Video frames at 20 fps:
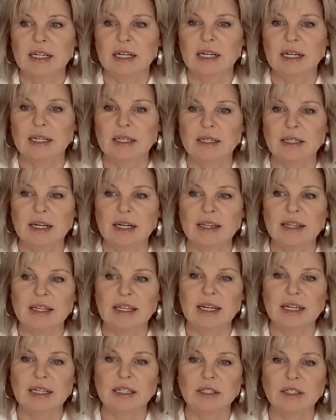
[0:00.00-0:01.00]
And the
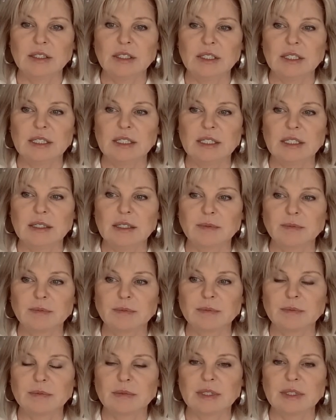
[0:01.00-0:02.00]
energy
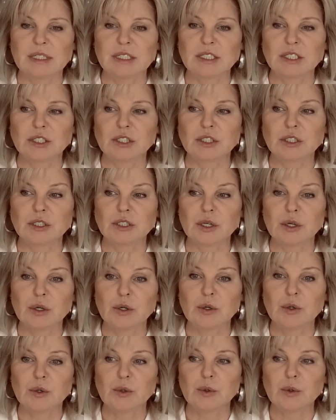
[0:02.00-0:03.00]
is
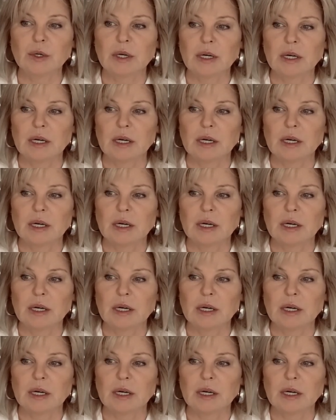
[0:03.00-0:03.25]
so,